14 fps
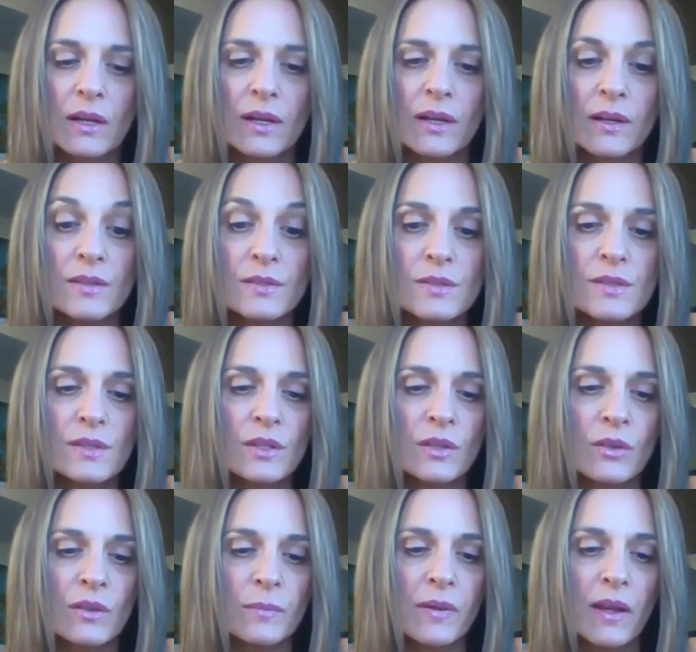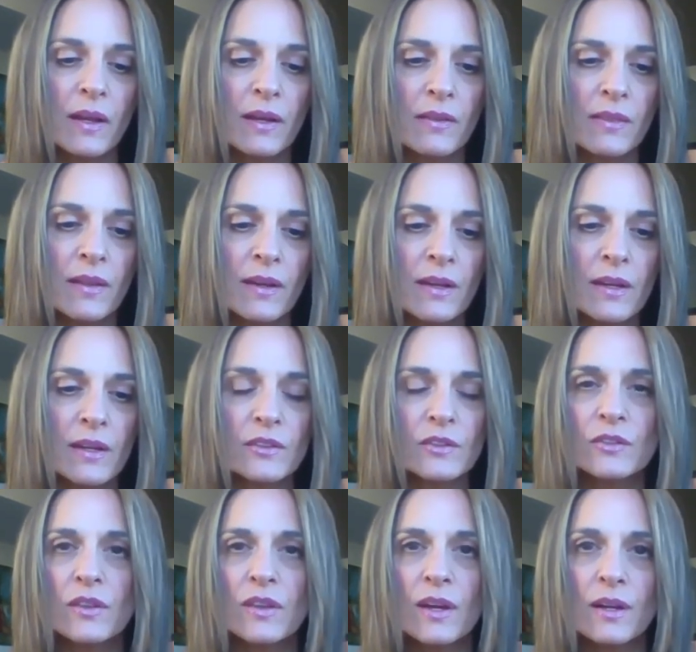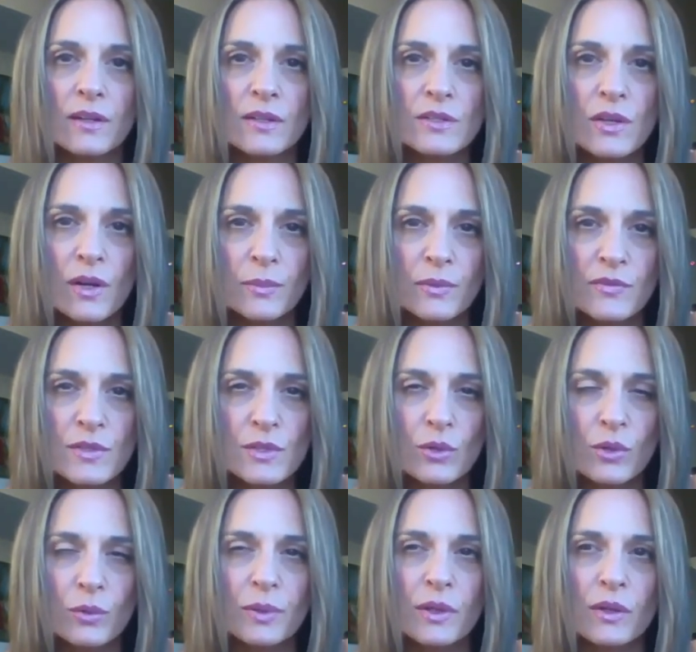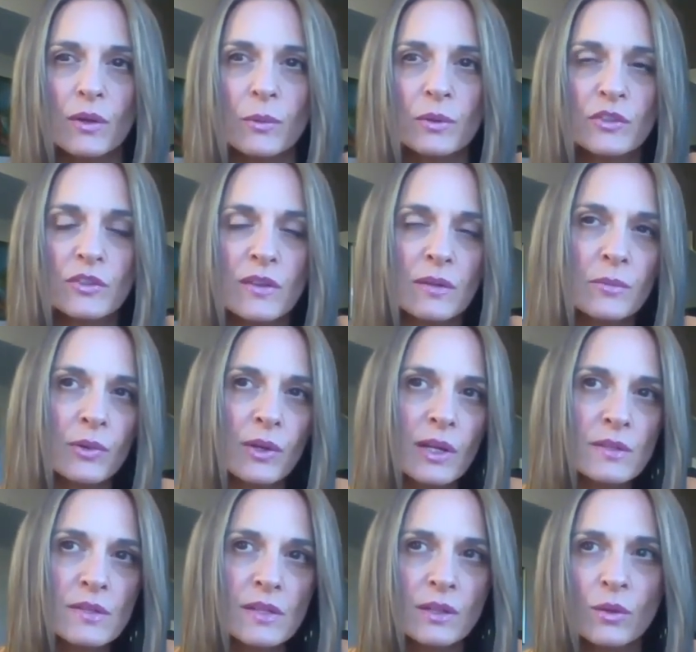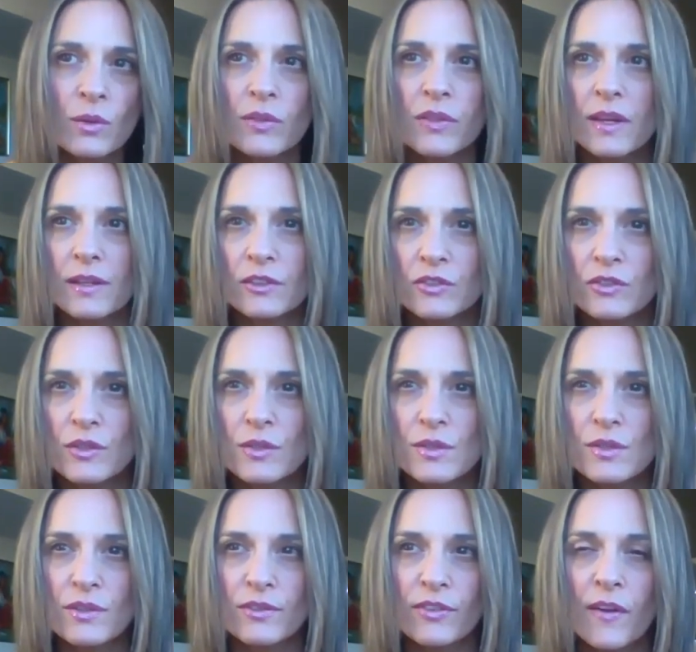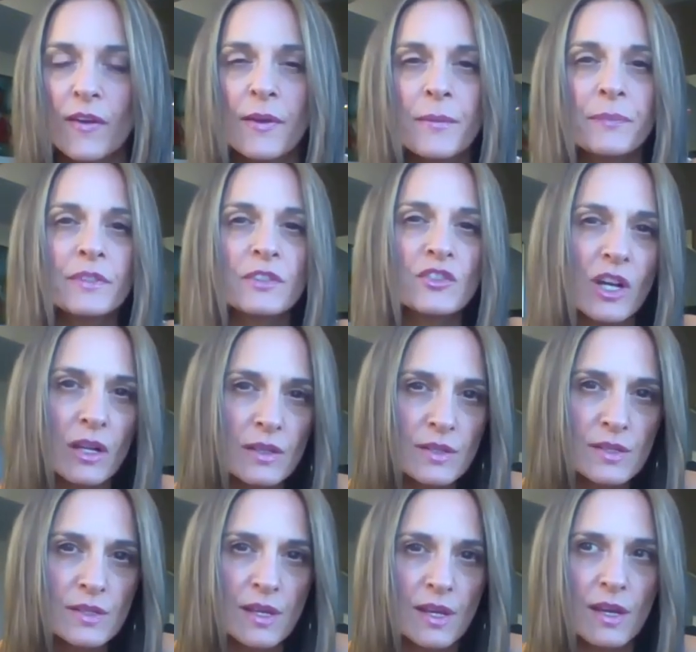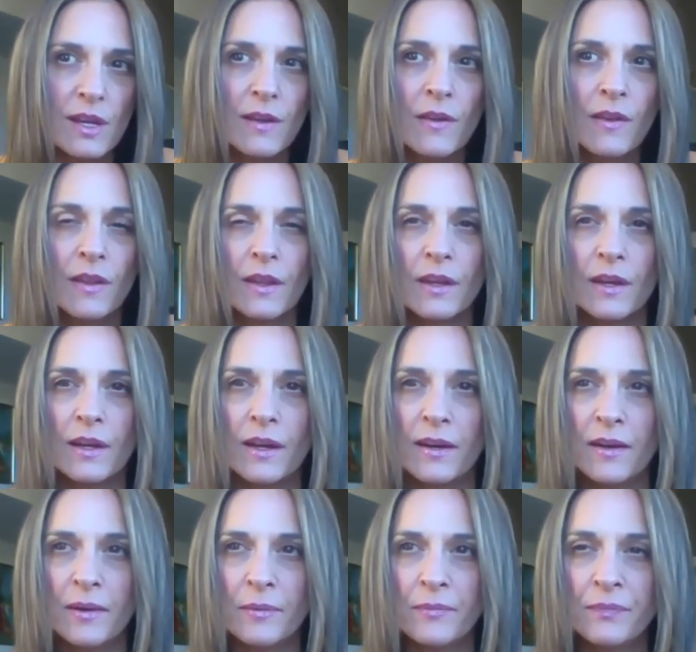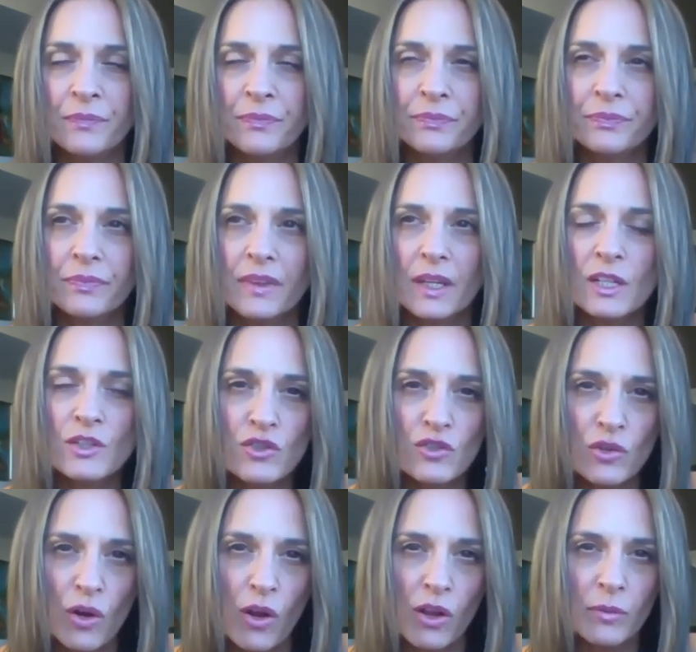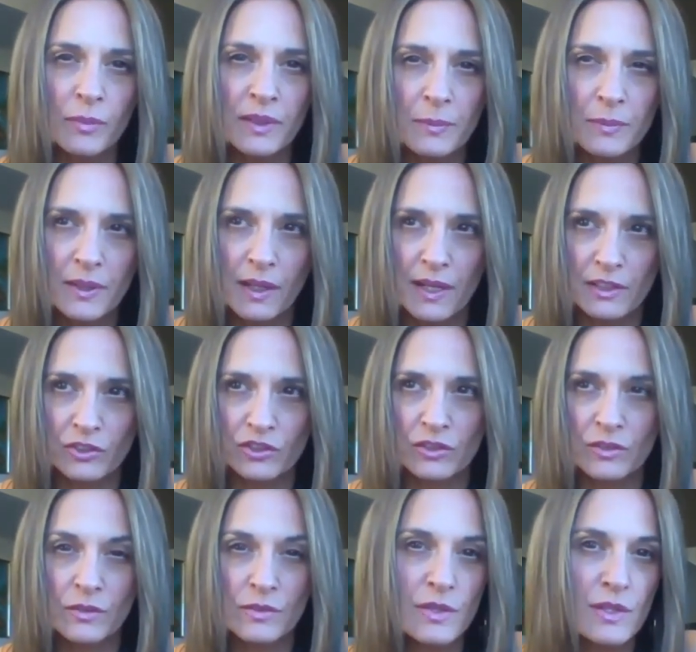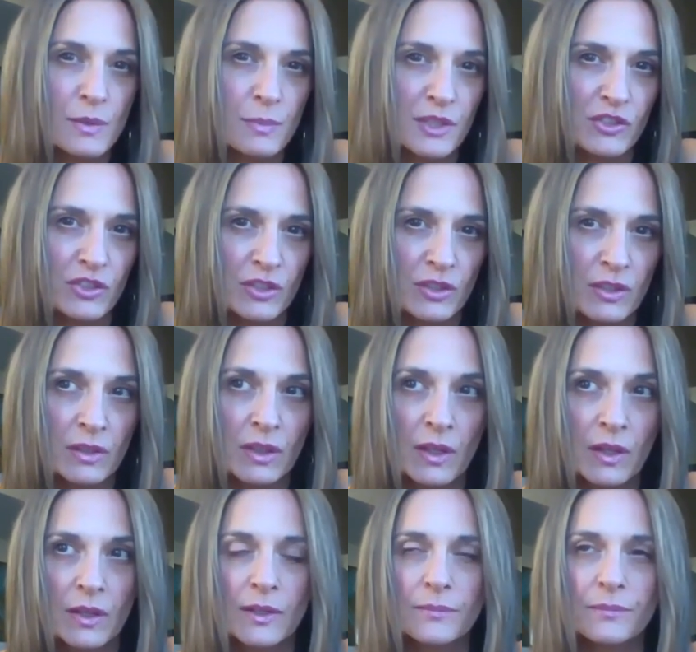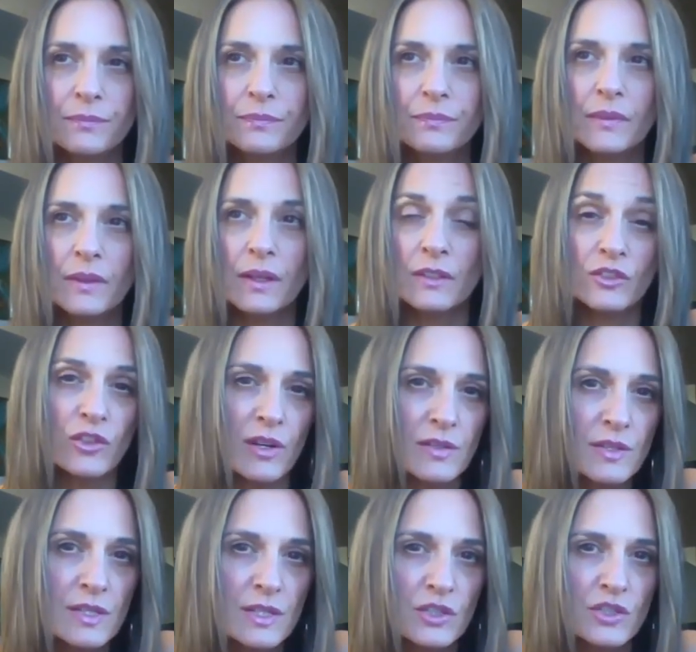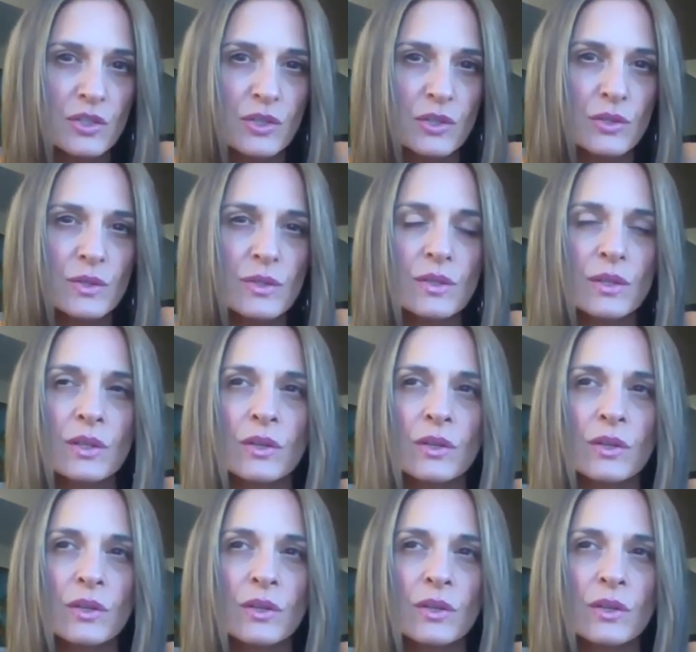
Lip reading: It is, the planet that connects to the archetype of Scorpio, which then brings in all the issues of jealousy, control, manipulation, suspicion, trust issues,